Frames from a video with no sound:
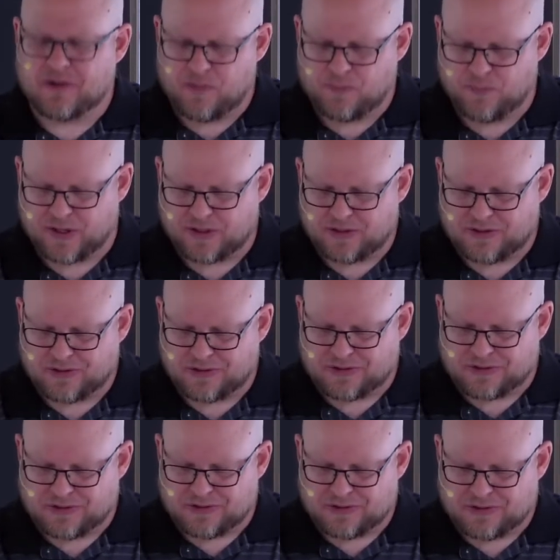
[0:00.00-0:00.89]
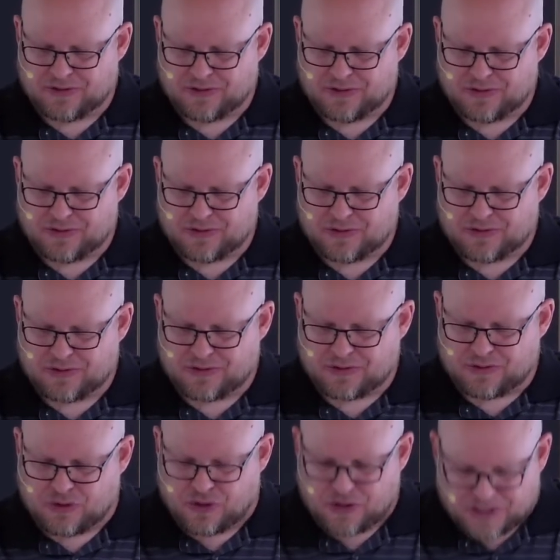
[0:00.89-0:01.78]
But
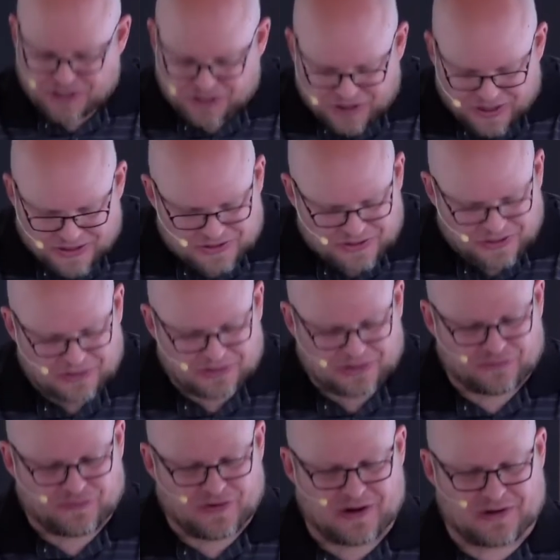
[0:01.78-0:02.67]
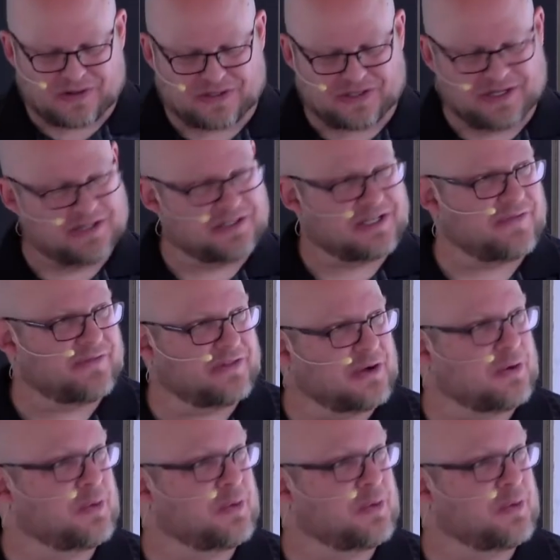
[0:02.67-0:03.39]
Christians aren't the Pharisees, even though